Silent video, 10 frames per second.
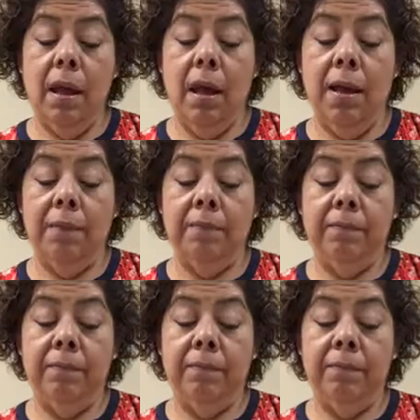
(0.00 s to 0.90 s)

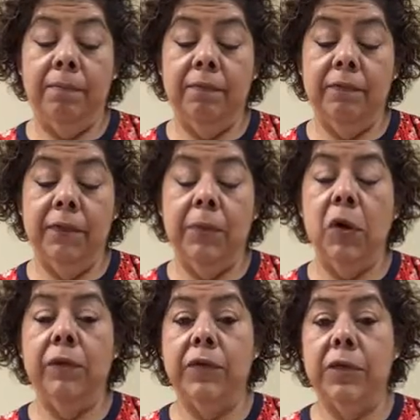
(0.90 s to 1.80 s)
from
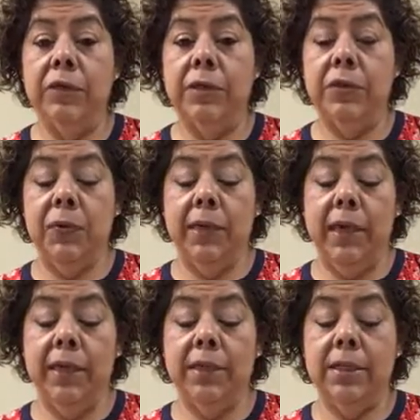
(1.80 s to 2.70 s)
overdoses
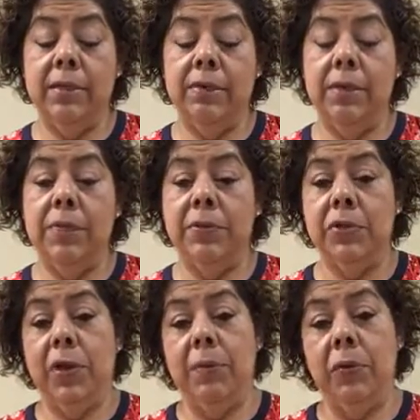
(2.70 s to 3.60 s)
related to the
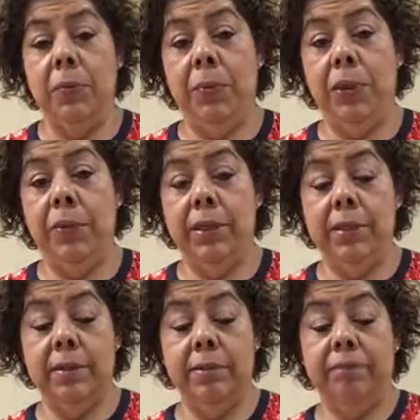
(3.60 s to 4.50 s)
prescribed
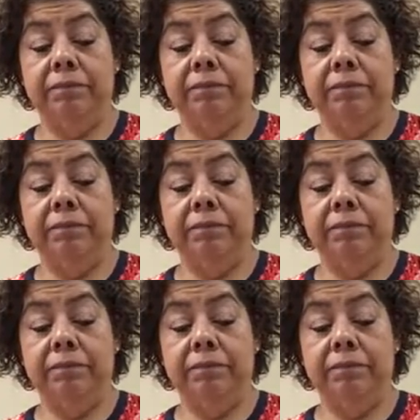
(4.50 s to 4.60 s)
opioids.